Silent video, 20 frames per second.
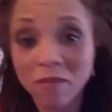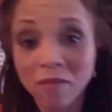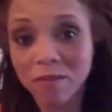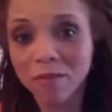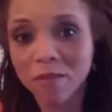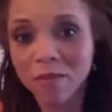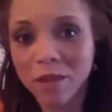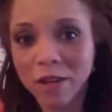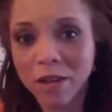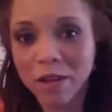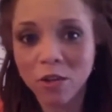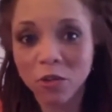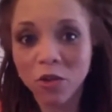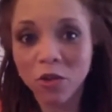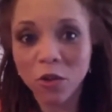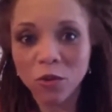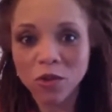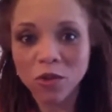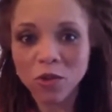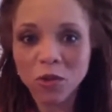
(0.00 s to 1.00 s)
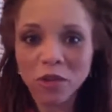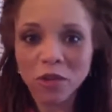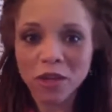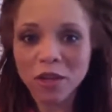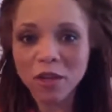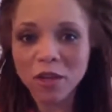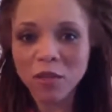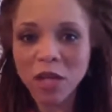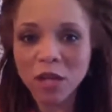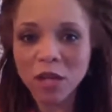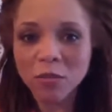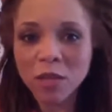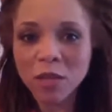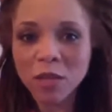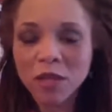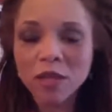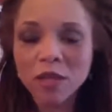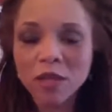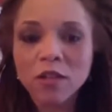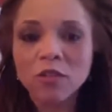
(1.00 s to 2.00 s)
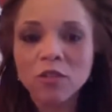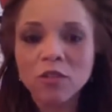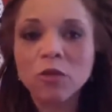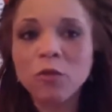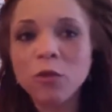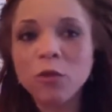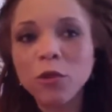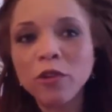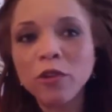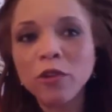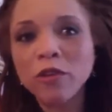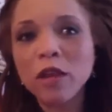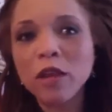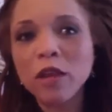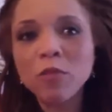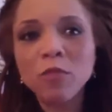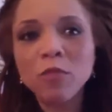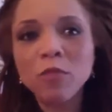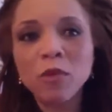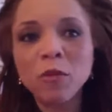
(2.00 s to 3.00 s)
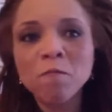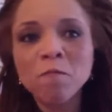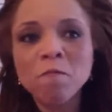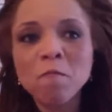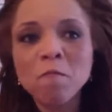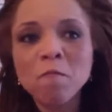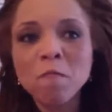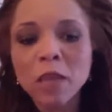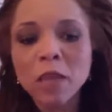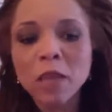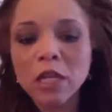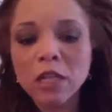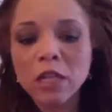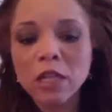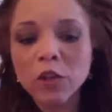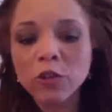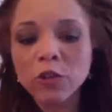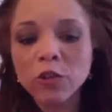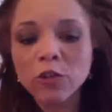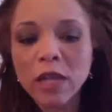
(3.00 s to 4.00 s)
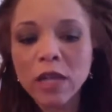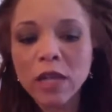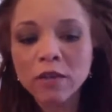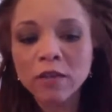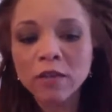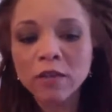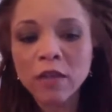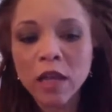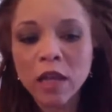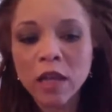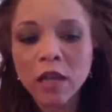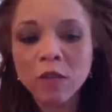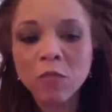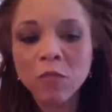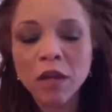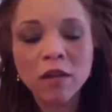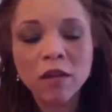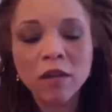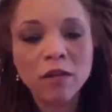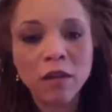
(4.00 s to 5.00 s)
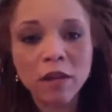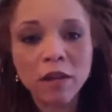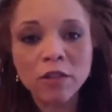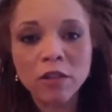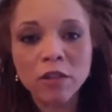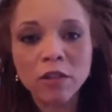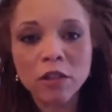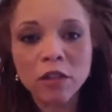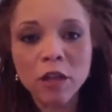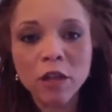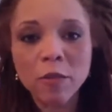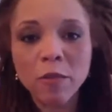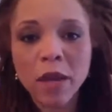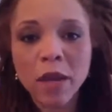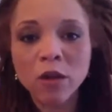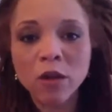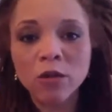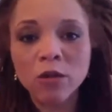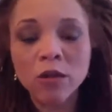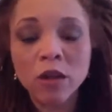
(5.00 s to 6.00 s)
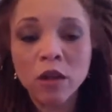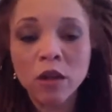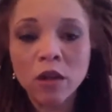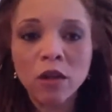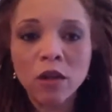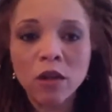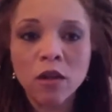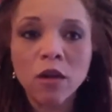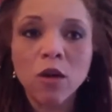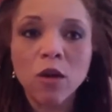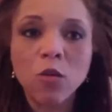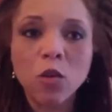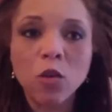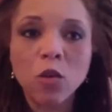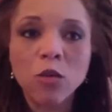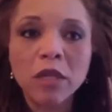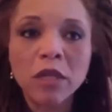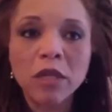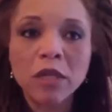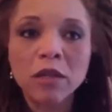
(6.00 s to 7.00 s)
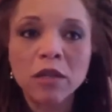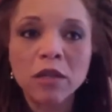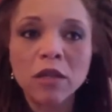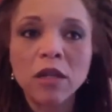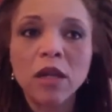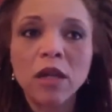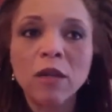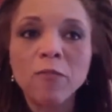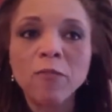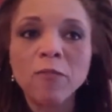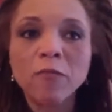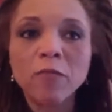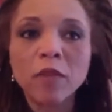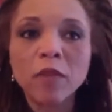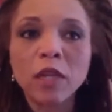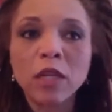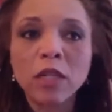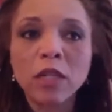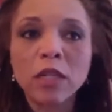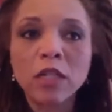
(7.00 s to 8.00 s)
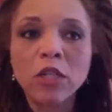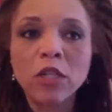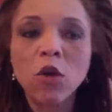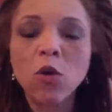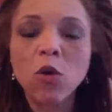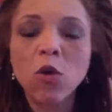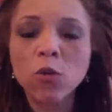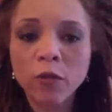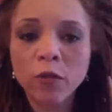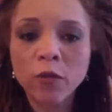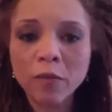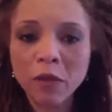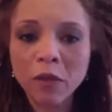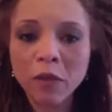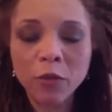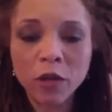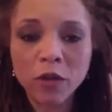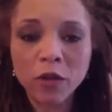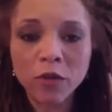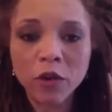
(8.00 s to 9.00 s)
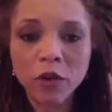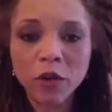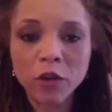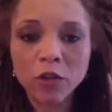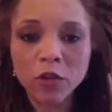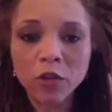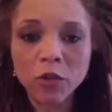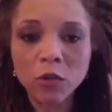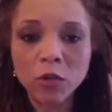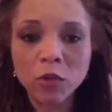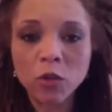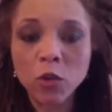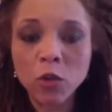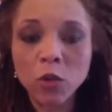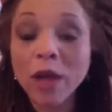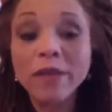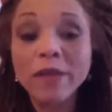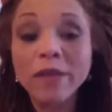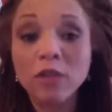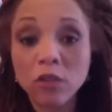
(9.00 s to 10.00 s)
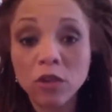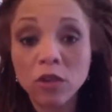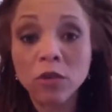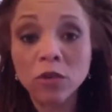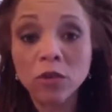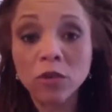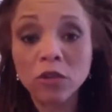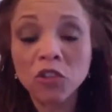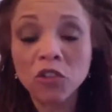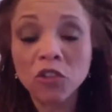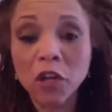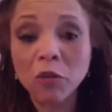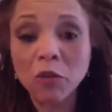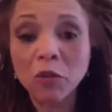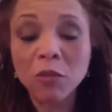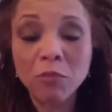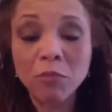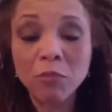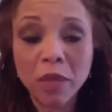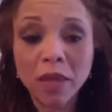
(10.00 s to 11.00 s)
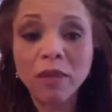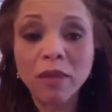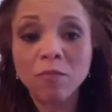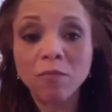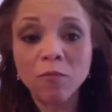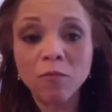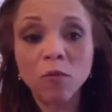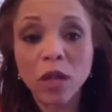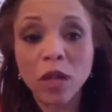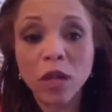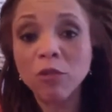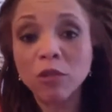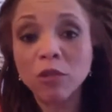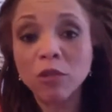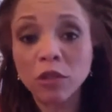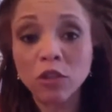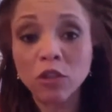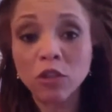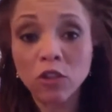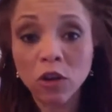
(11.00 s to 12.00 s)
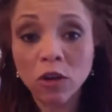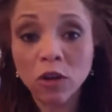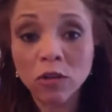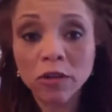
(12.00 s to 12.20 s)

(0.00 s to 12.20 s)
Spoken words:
I don't know what's going to come up. So, for example, there's an essay in my collection about a woman, an old family friend of ours who I didn't know as a child but met when I was an adult.